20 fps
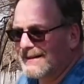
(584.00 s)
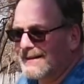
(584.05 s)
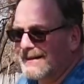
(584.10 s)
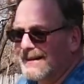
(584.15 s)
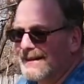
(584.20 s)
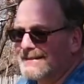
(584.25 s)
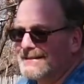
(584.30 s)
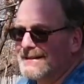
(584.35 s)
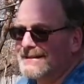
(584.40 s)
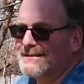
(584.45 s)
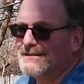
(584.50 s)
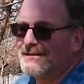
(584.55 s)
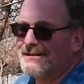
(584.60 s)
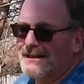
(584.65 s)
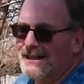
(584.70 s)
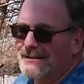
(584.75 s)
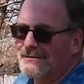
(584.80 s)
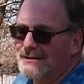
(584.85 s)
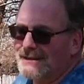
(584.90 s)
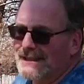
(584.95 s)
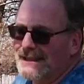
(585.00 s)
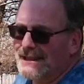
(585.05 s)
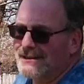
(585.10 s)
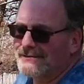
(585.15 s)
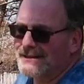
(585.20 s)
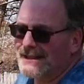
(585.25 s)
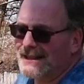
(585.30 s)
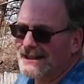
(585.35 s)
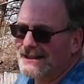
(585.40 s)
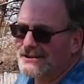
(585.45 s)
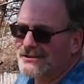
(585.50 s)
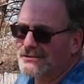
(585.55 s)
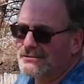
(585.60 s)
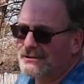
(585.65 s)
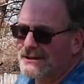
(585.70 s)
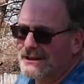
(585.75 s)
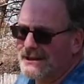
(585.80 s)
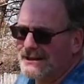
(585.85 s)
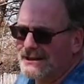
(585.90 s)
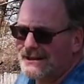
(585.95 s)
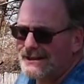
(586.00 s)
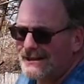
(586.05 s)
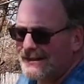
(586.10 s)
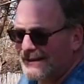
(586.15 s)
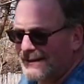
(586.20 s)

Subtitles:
I just thought I would give it a try.